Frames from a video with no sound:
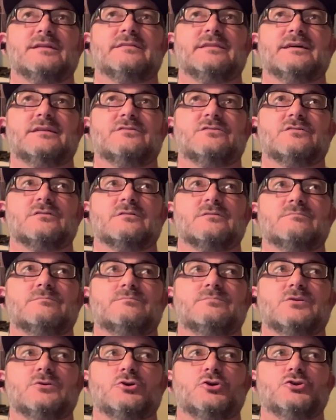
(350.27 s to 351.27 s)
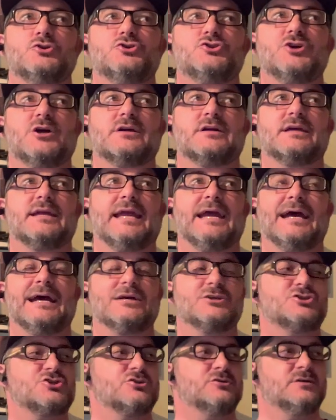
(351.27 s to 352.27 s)
that's a good chunk of
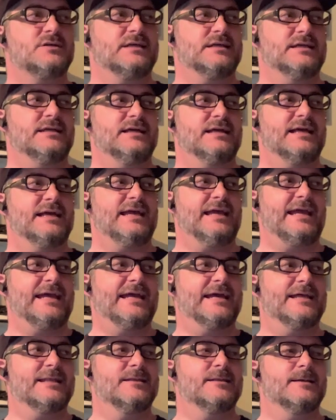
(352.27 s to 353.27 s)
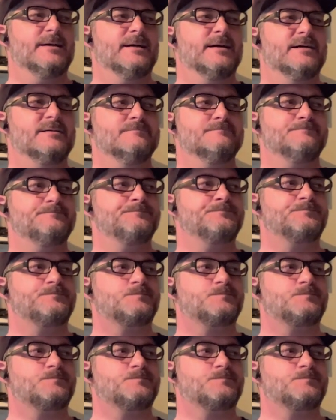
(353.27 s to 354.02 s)
cash, and that